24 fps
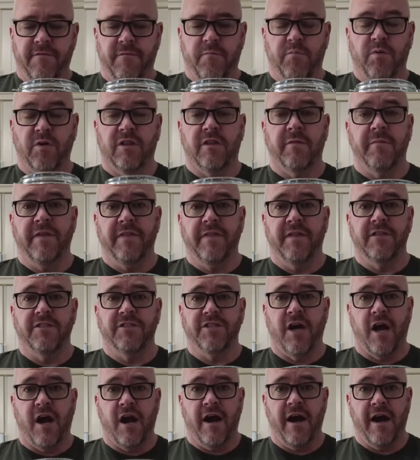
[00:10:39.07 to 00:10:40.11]
put them in the
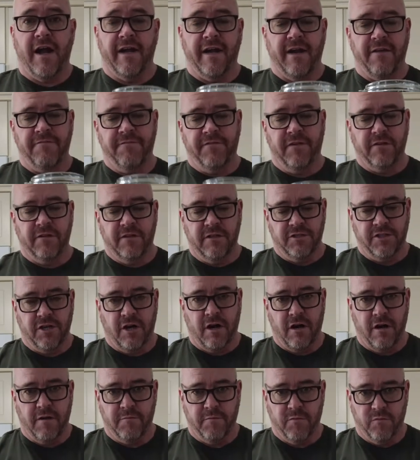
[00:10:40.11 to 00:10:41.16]
jar, and I filled the
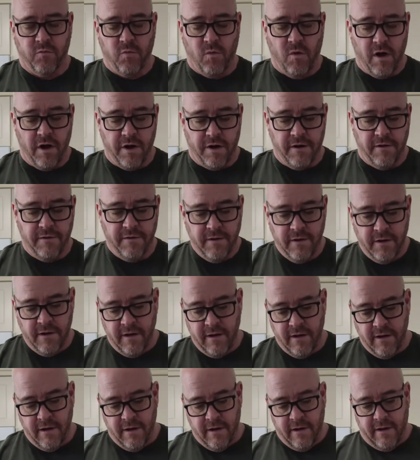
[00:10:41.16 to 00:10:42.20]
jar up with water.
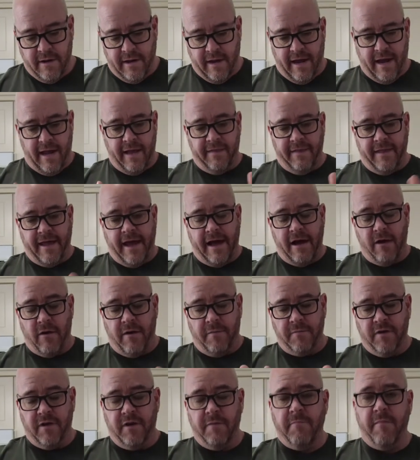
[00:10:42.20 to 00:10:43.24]
And now I'm
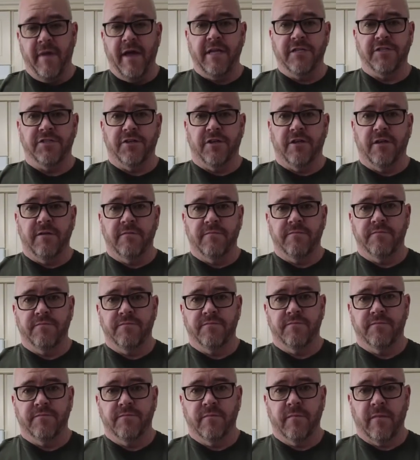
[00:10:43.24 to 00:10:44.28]
going to measure
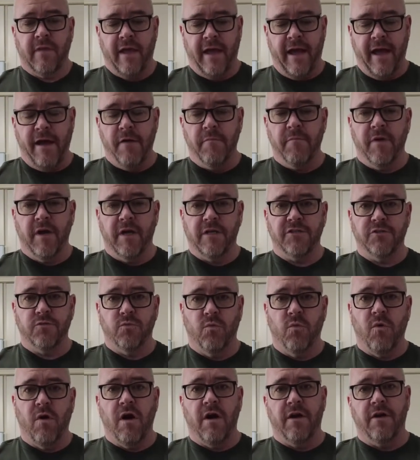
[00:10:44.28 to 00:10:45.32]
how much
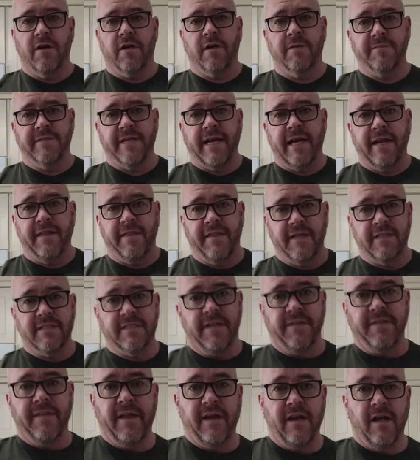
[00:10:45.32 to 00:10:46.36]
water comes out of this,
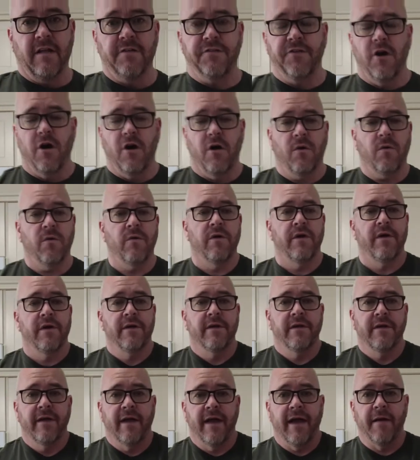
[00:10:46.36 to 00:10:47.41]
and then I'll know
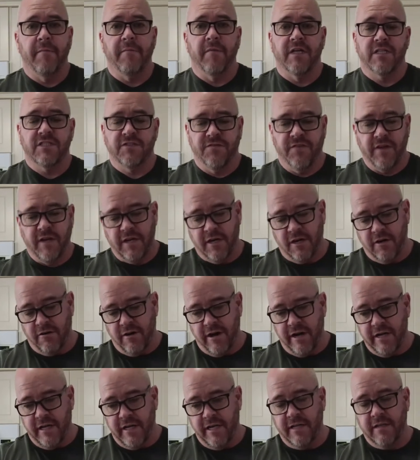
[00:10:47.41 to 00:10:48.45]
how much vinegar
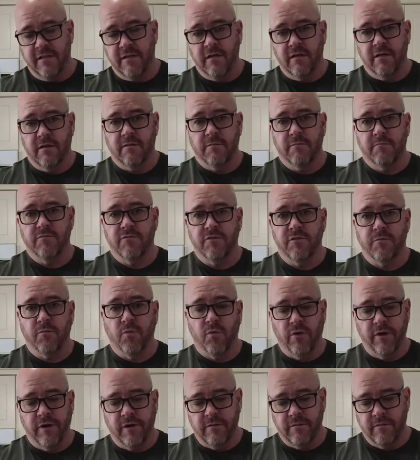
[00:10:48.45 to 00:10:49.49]
I need to
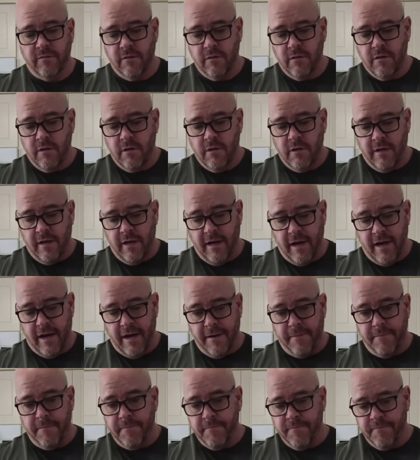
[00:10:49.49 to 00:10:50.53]
boil.
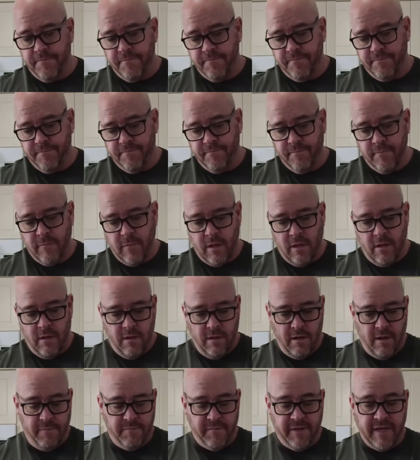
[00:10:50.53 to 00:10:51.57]
I'm
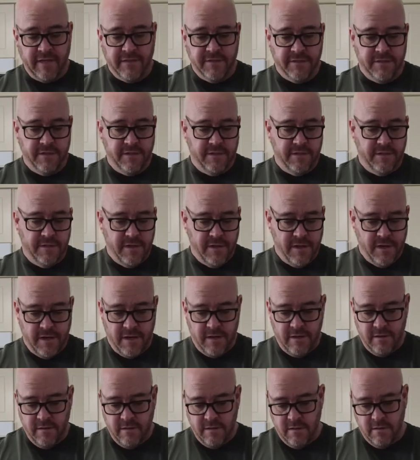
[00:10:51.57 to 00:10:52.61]
guessing a
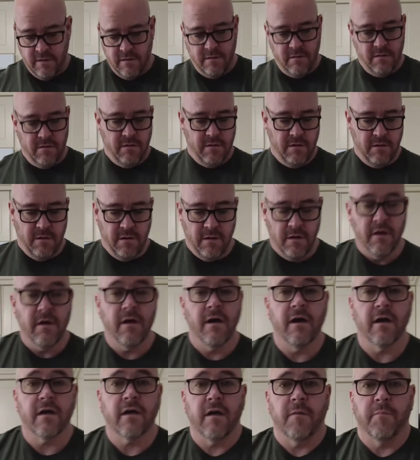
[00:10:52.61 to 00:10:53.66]

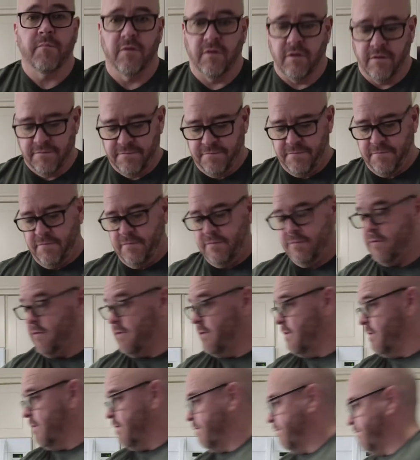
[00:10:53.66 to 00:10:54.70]
couple
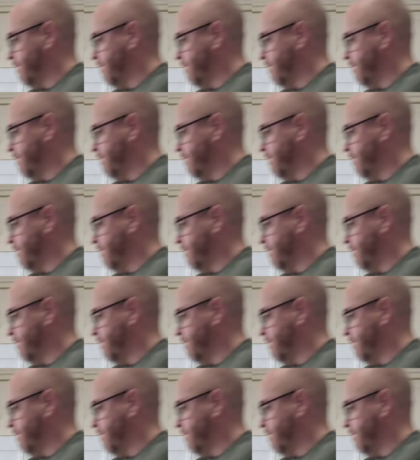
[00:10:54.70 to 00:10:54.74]
of